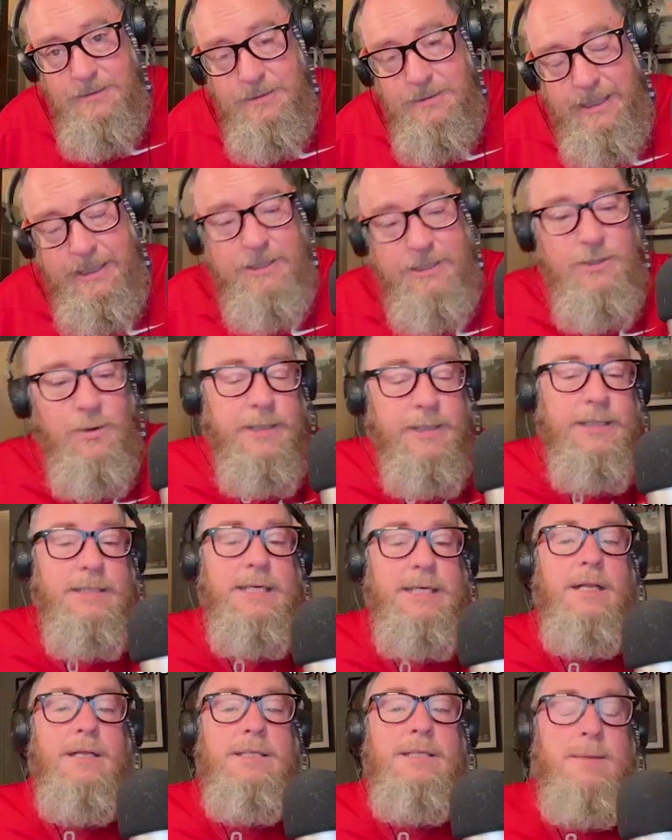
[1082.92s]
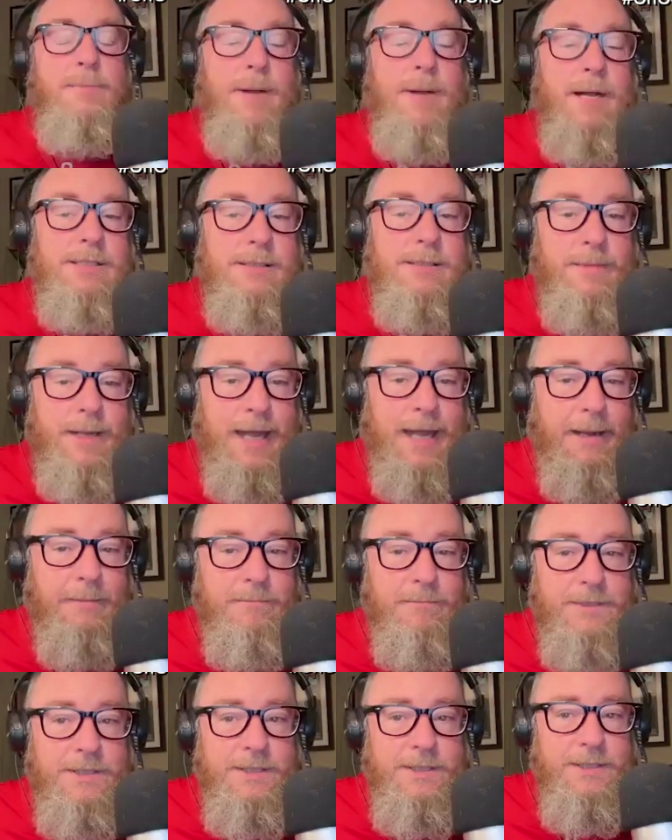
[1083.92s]
is going to tell us about some
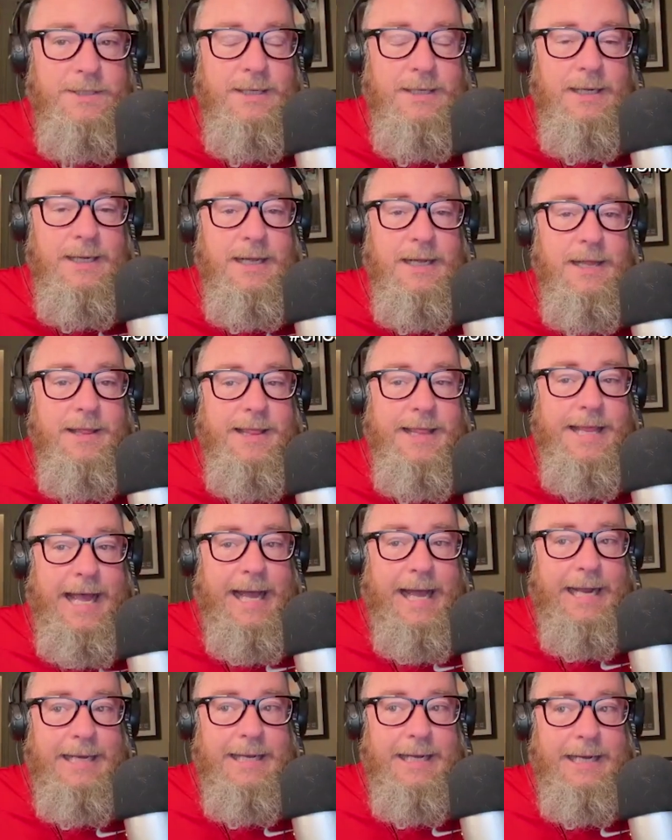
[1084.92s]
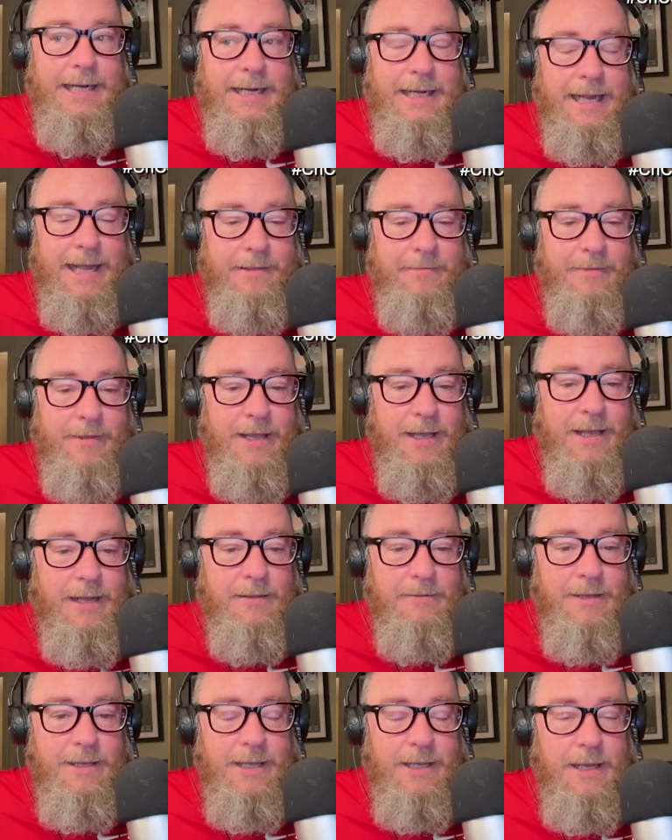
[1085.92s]
games that in the
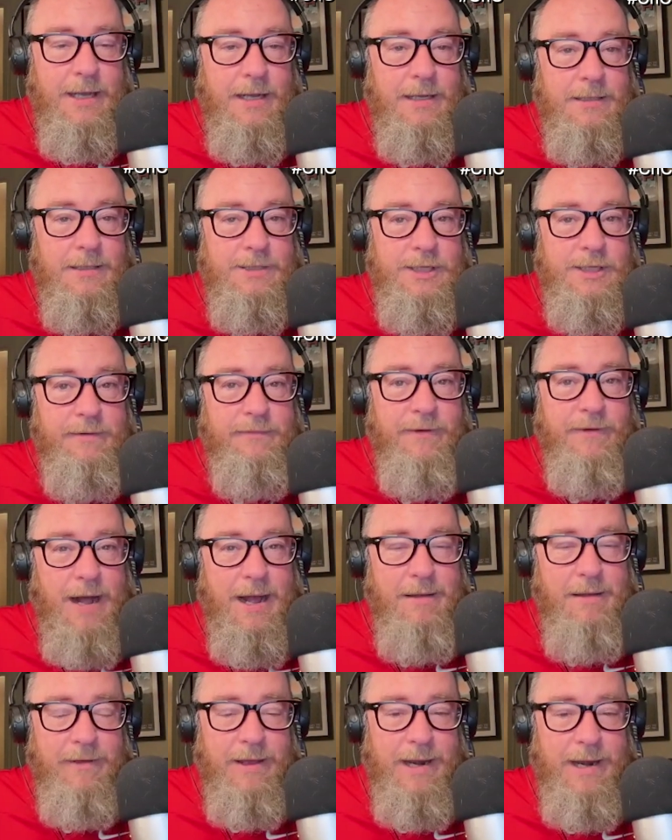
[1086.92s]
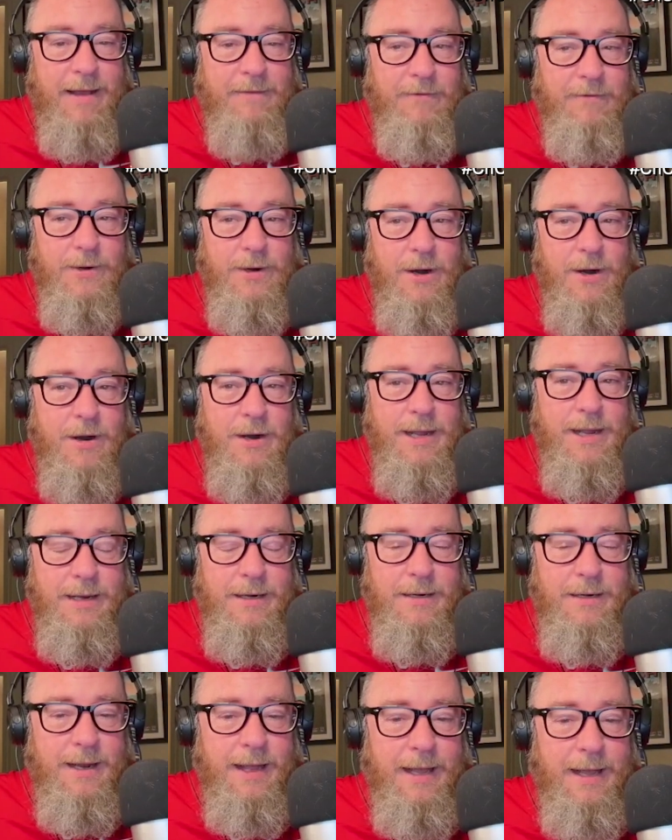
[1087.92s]
G5 and After Dark
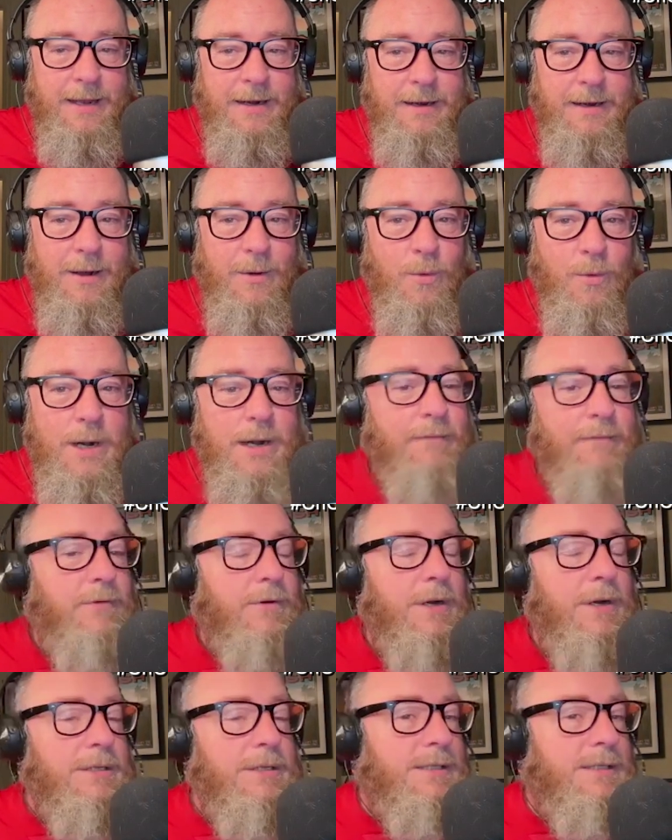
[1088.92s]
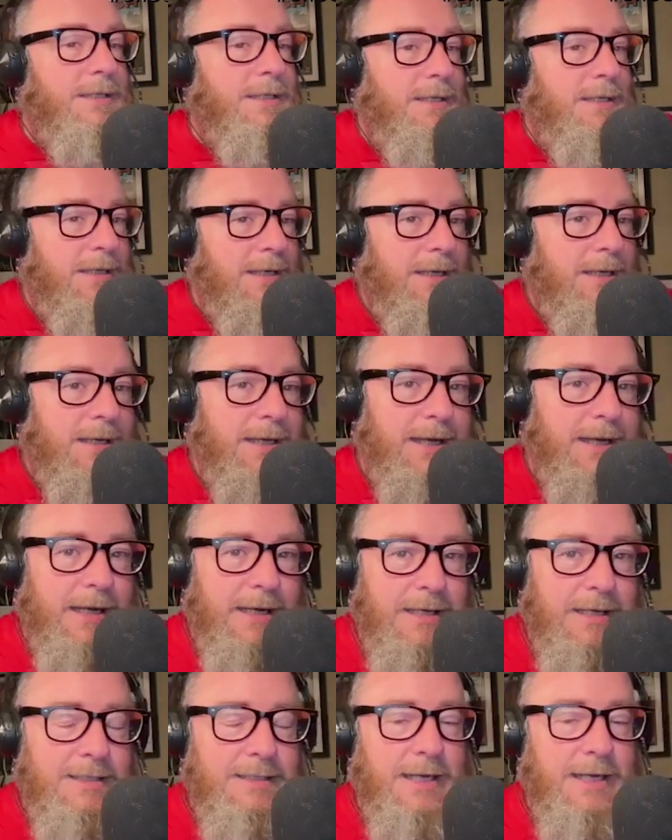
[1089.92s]
and whatever else
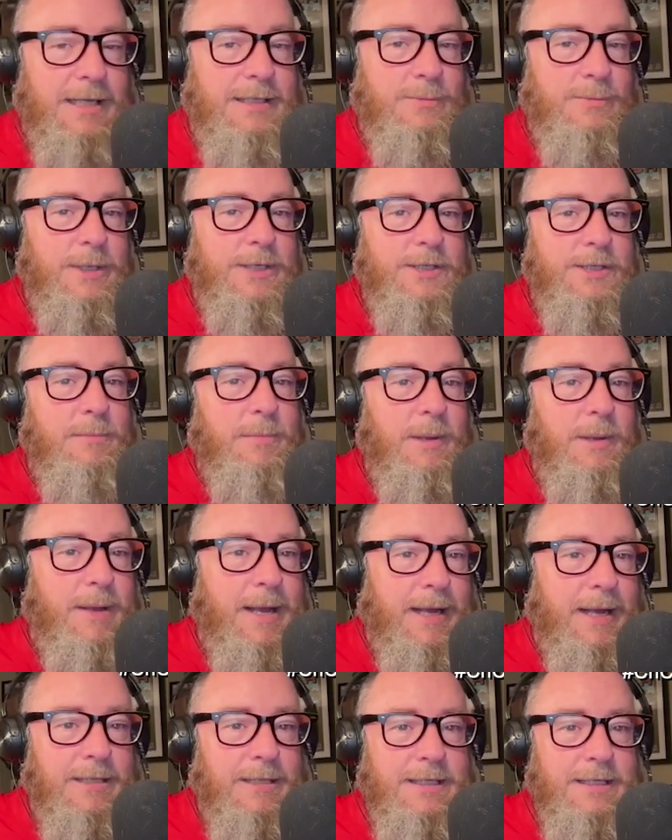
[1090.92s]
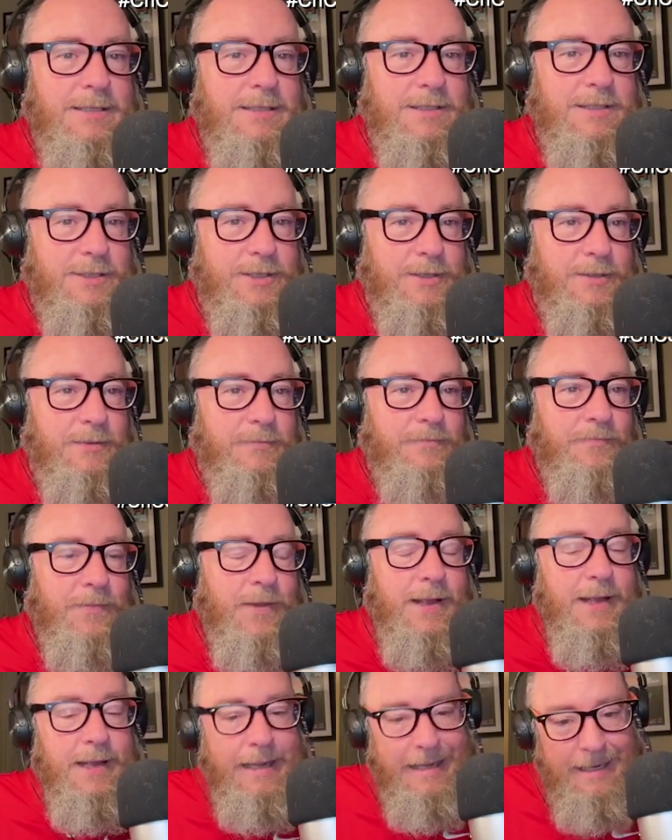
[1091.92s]
he decides we should be paying attention to
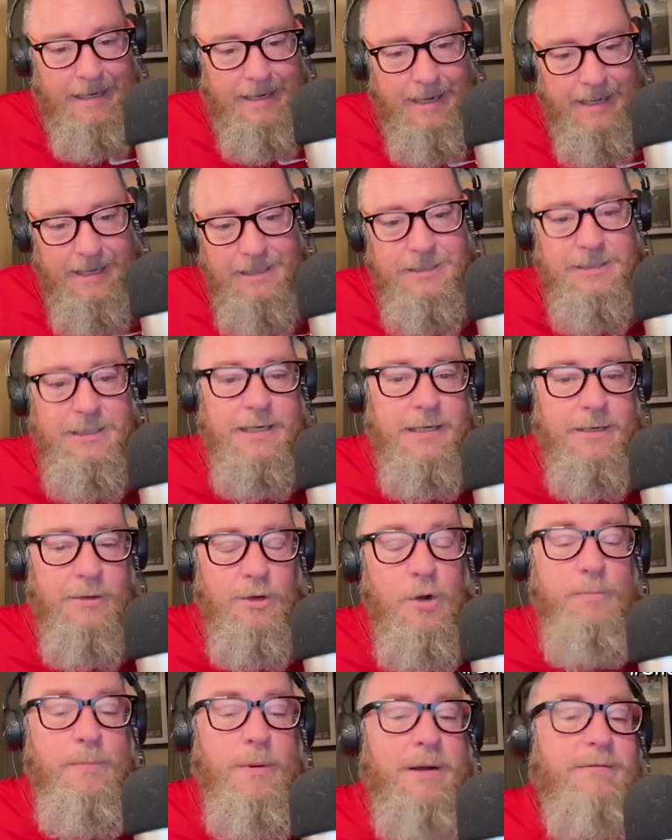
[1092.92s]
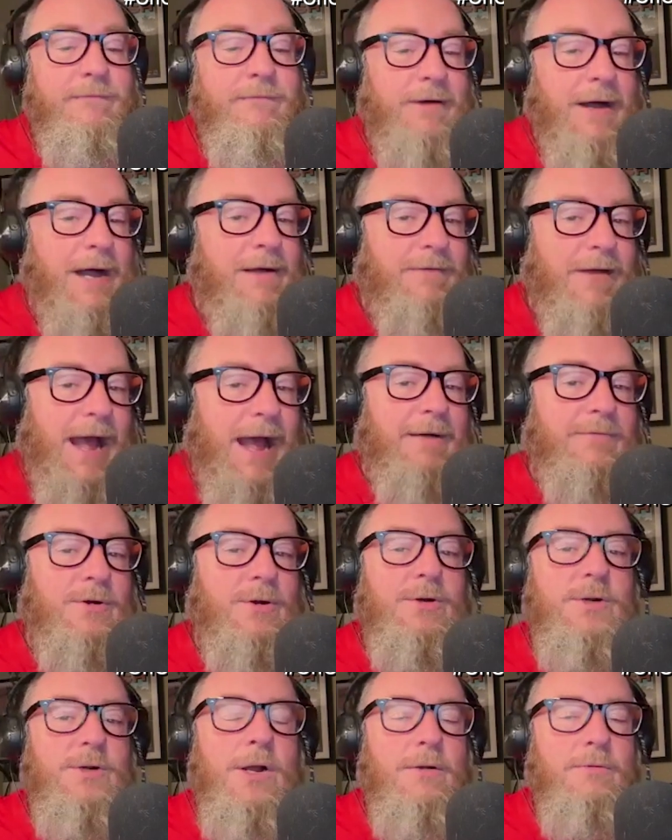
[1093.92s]
in his Group of Five
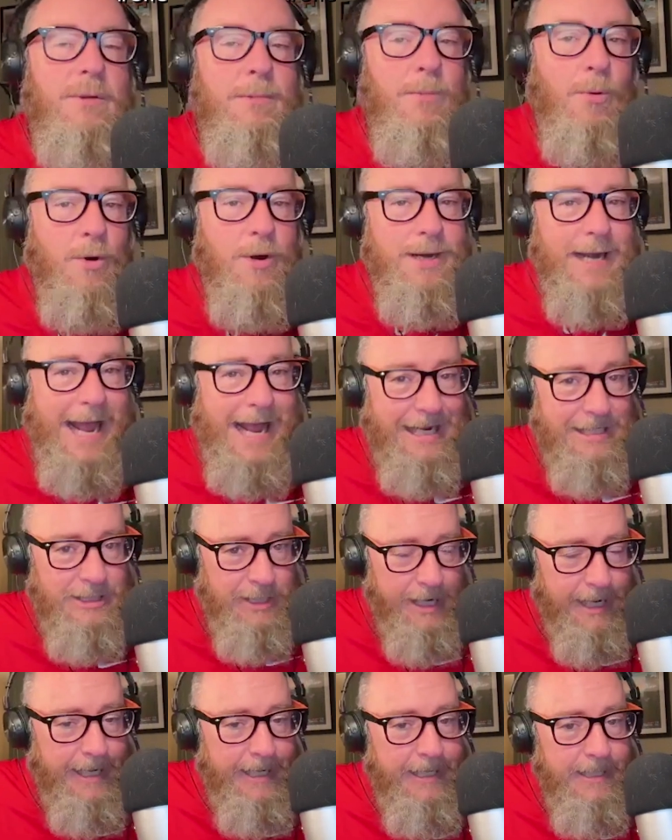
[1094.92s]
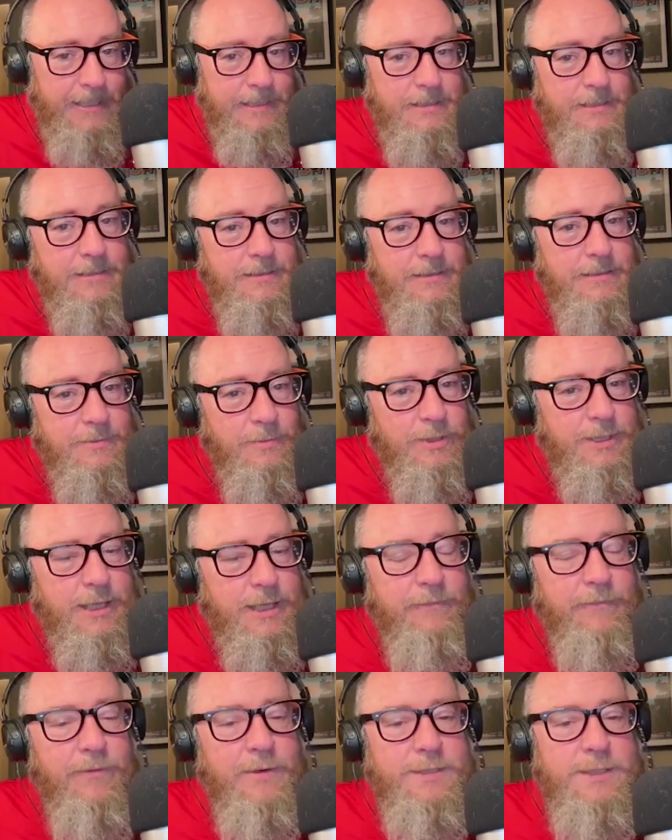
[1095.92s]
After Dark report. AJ, what you
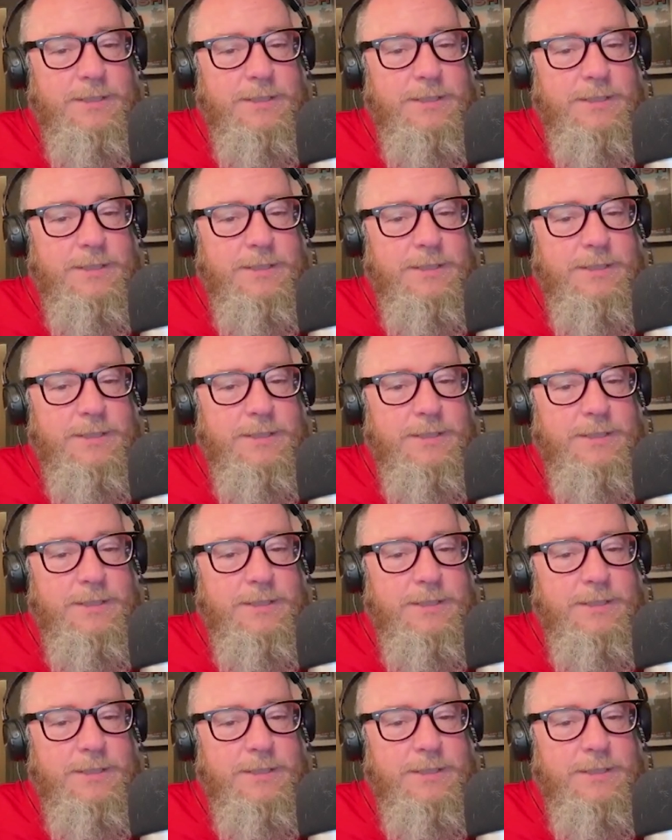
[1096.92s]
got for us